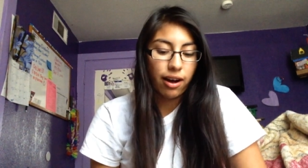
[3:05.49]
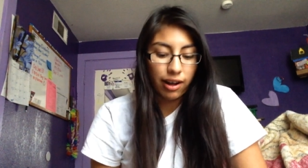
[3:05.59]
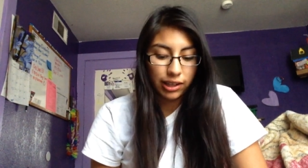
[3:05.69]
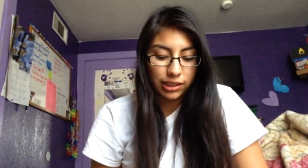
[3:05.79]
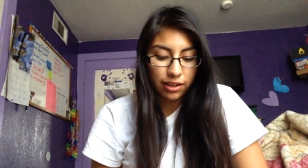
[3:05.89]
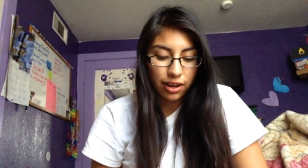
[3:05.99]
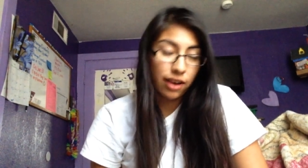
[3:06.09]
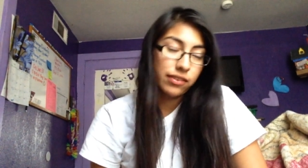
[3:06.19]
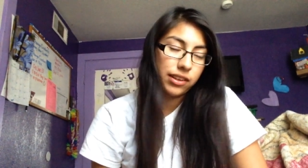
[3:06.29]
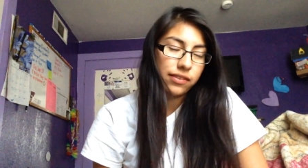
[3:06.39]
all of,
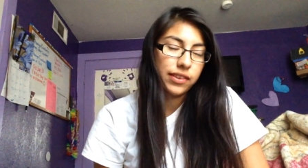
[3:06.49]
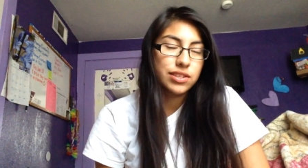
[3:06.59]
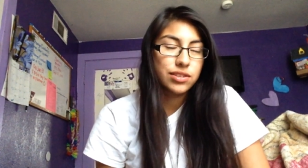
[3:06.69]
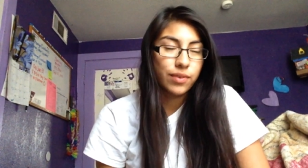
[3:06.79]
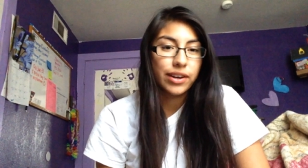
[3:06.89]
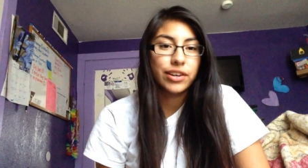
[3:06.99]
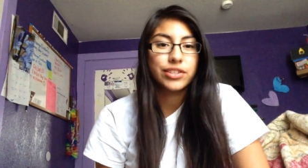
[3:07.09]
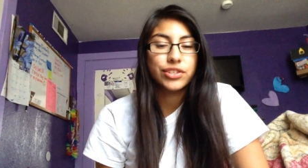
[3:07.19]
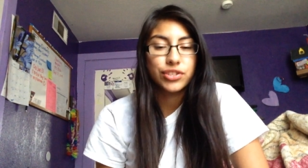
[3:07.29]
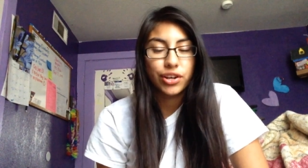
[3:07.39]
all of the sweaters
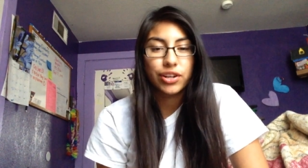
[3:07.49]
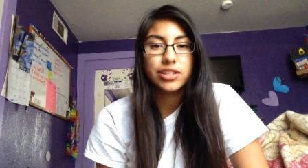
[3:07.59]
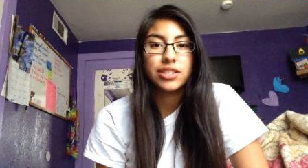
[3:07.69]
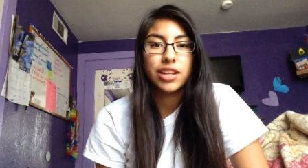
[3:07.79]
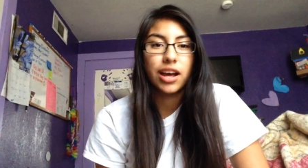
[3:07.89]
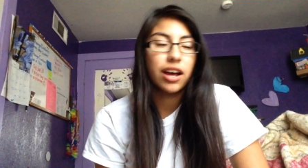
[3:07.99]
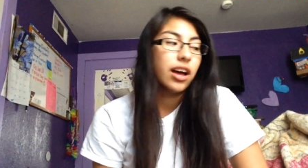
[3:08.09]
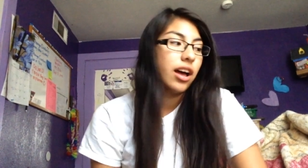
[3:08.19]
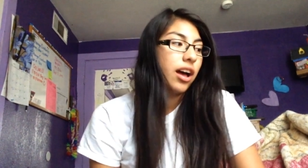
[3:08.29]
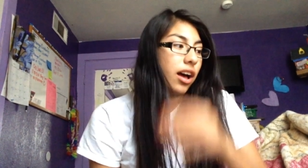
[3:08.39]
and shirts, the
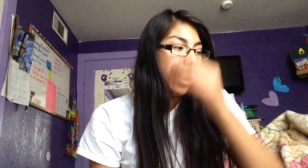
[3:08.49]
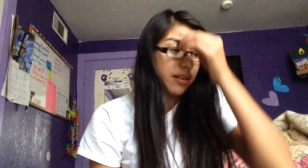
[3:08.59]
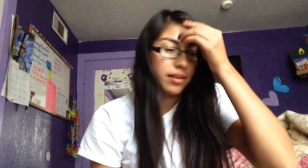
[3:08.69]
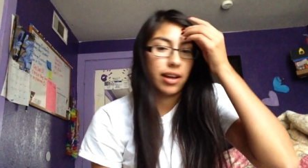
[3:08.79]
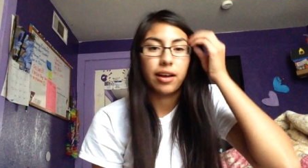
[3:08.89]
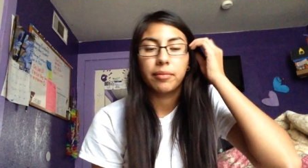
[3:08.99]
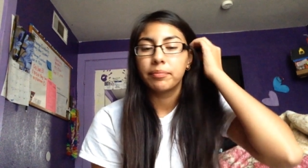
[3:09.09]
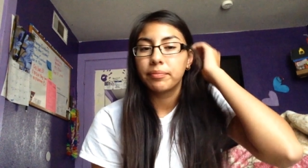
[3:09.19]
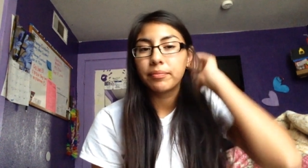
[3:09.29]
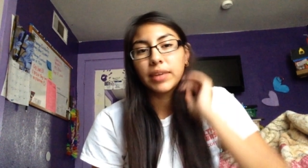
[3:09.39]
um,
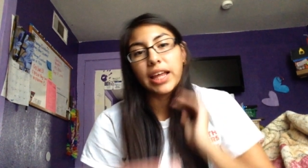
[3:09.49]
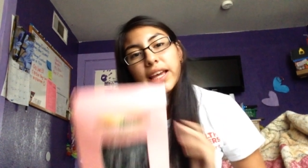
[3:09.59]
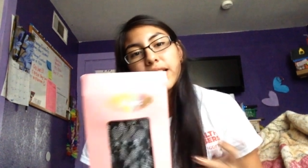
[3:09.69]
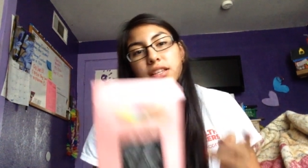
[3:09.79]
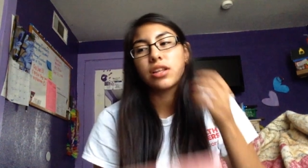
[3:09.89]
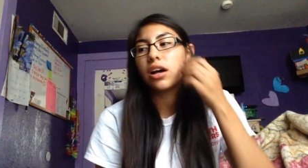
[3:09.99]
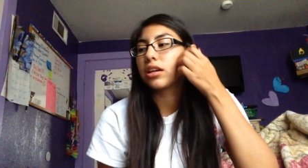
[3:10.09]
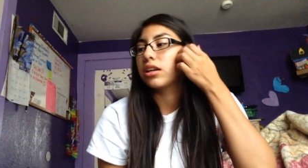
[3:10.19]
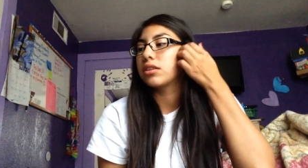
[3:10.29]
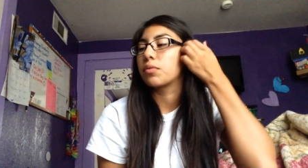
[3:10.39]
leggings,
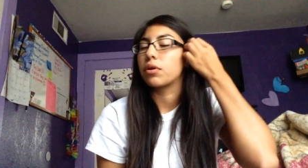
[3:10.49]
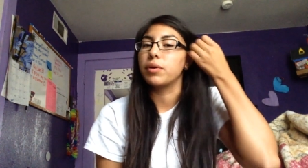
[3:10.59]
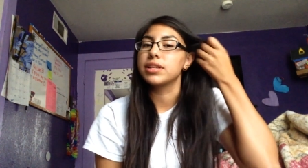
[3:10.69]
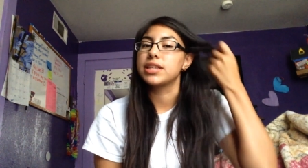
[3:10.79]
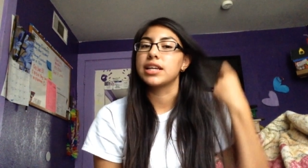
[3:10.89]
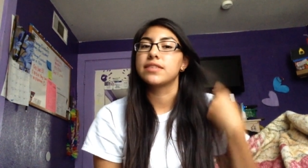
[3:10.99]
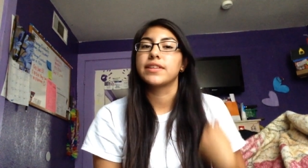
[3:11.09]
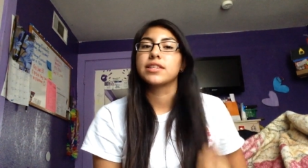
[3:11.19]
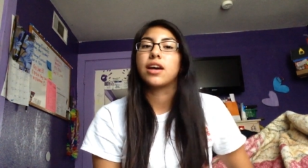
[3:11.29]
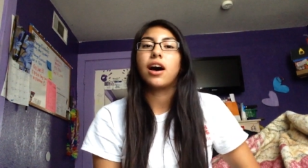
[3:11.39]
stockings were one size
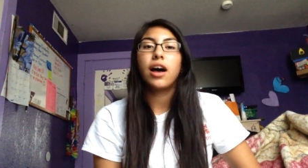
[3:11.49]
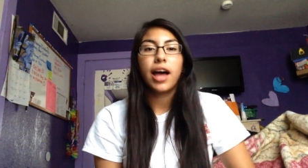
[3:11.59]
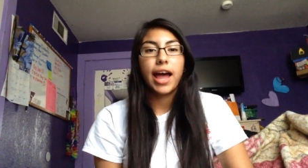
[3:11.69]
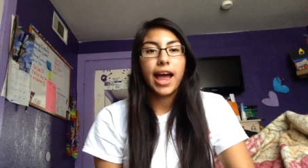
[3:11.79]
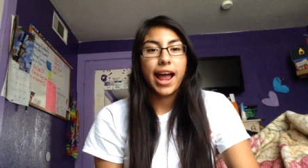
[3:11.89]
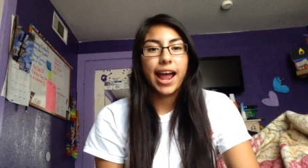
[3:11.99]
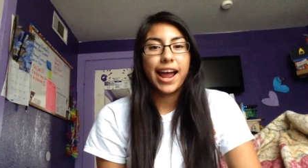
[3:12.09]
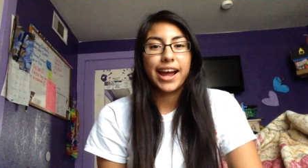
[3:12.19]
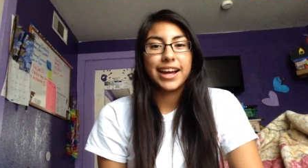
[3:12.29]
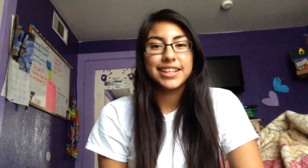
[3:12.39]
fits all.
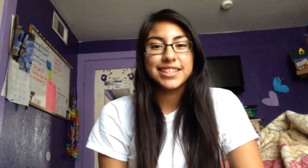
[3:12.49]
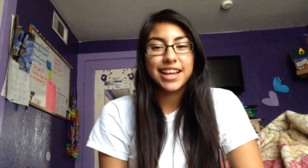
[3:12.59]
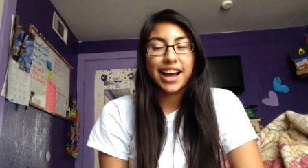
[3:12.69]
And